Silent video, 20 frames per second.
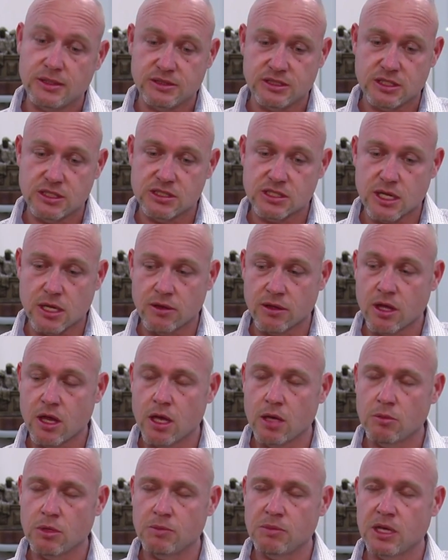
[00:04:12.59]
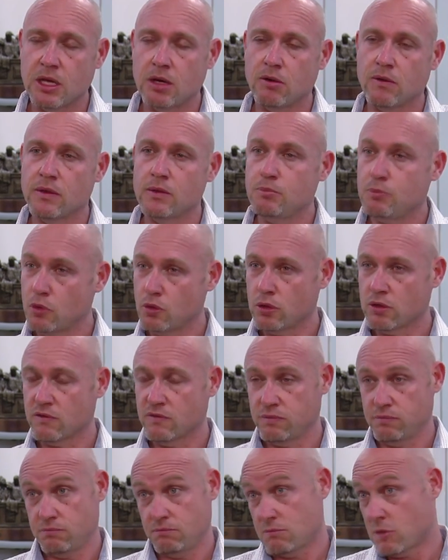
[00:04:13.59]
Since going home, I'm now on the board
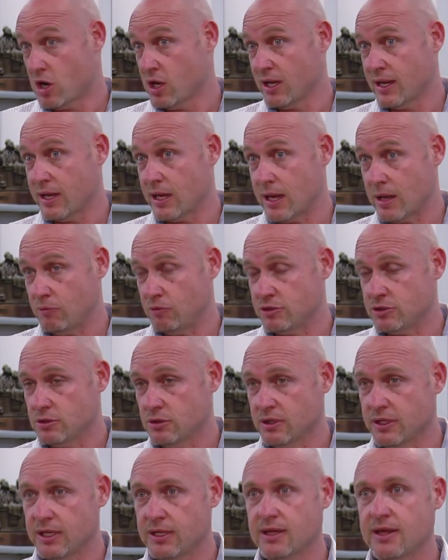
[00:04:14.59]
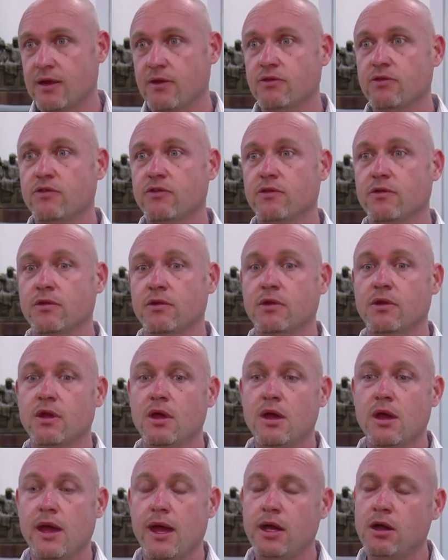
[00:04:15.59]
of my Aboriginal Land Council.
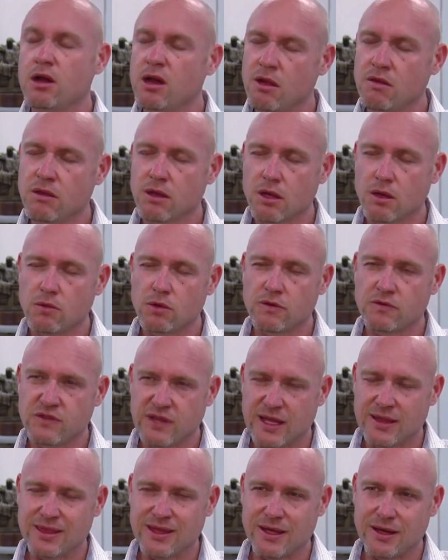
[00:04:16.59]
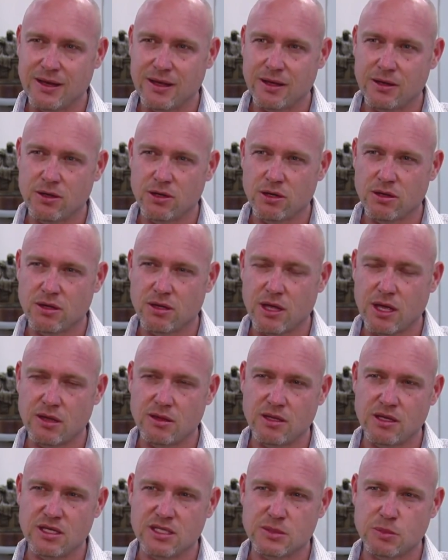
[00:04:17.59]
And I don't think I would have done that had I not
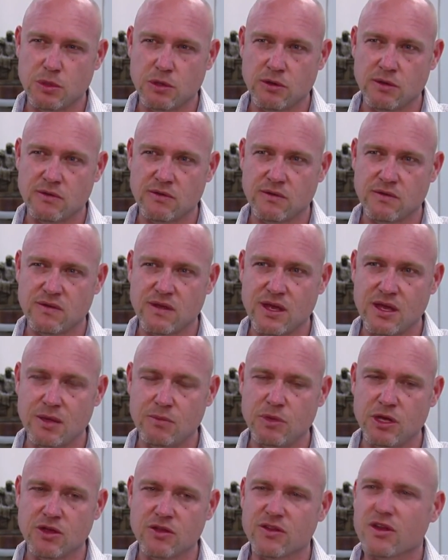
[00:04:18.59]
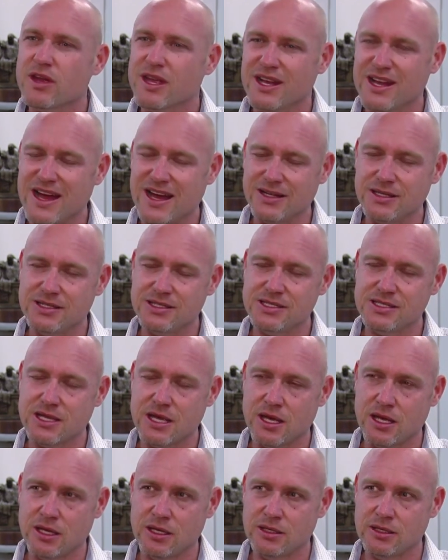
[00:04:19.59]
had the experiences here, because I can
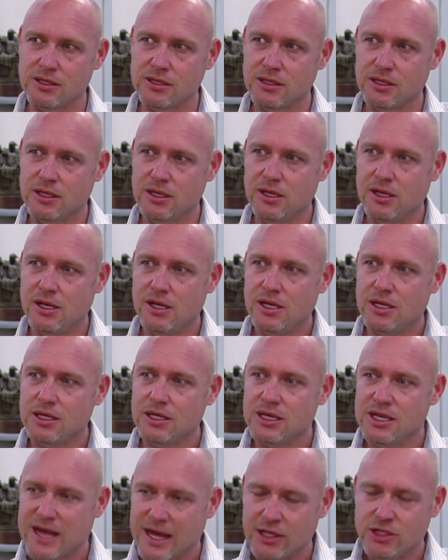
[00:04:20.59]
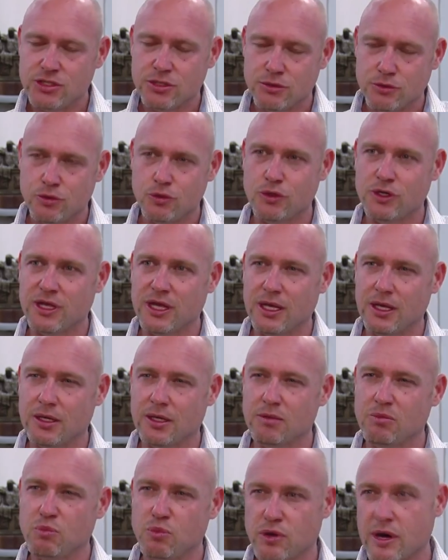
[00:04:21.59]
understand nationhood
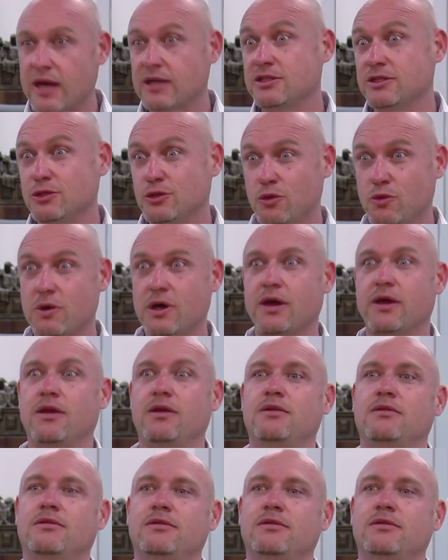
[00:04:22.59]
in a practical way.